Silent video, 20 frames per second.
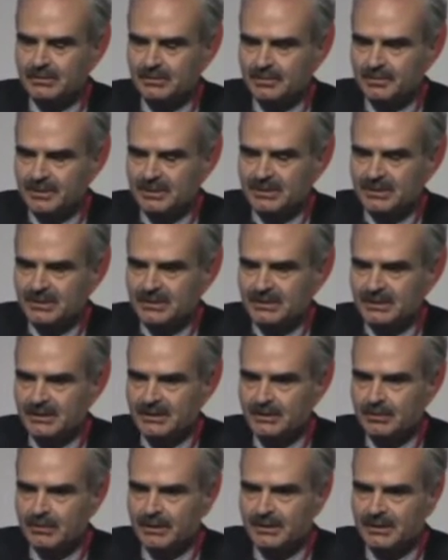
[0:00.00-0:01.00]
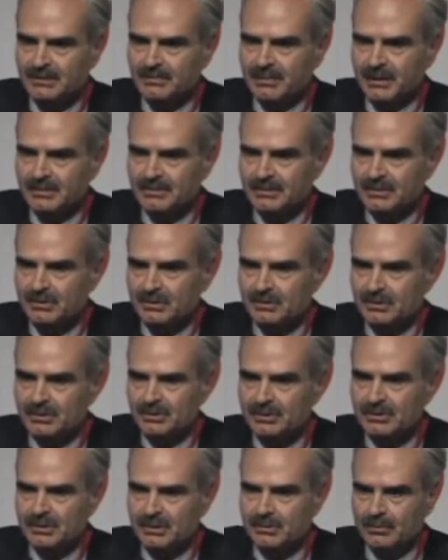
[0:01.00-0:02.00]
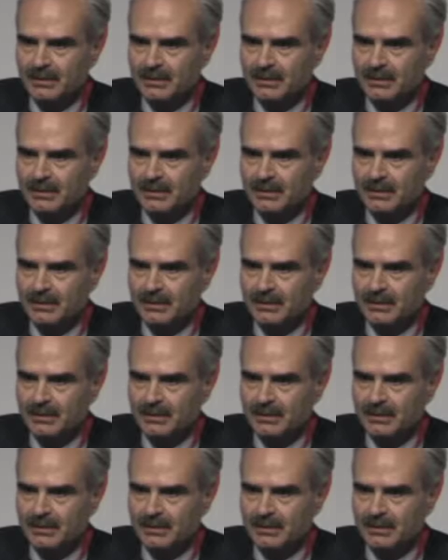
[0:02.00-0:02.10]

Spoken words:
So patients underwent bypass surgery.